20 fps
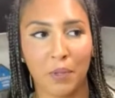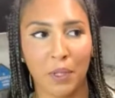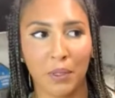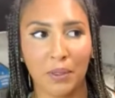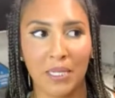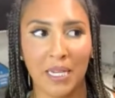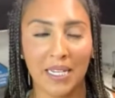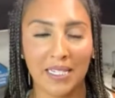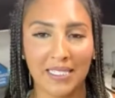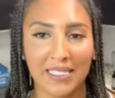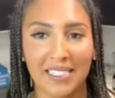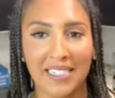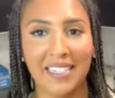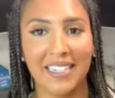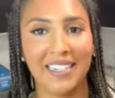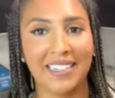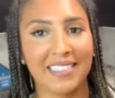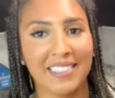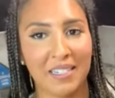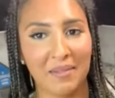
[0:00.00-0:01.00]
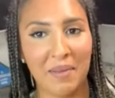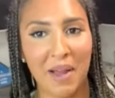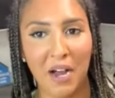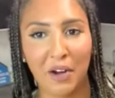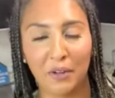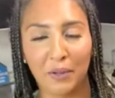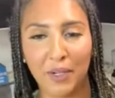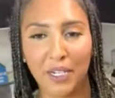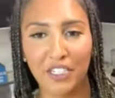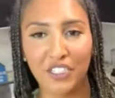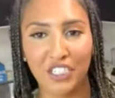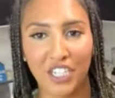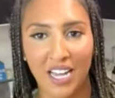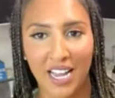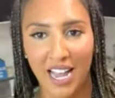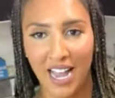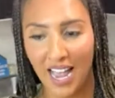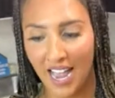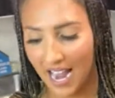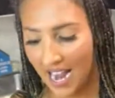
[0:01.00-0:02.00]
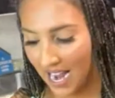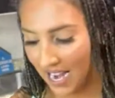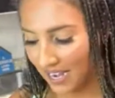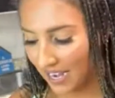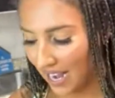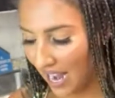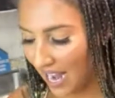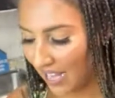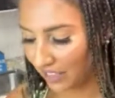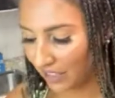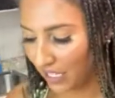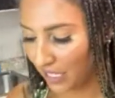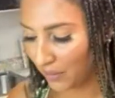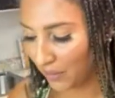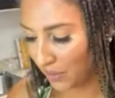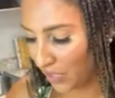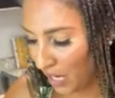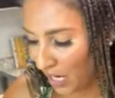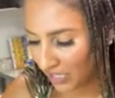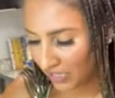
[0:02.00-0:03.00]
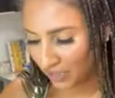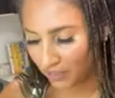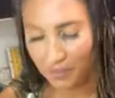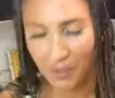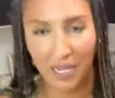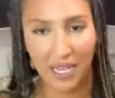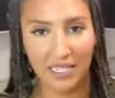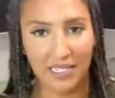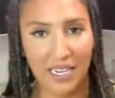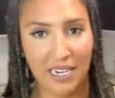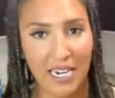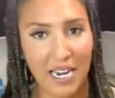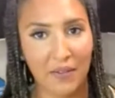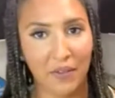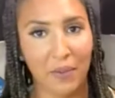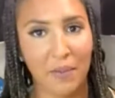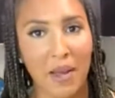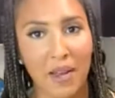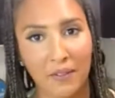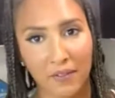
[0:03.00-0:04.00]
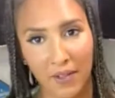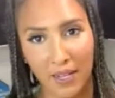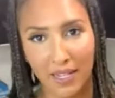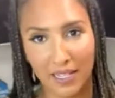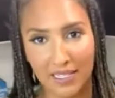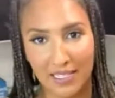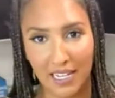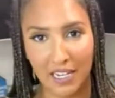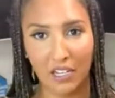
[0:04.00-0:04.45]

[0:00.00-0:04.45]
protesting and some outreach, and I thought it was awesome because I never met vegans,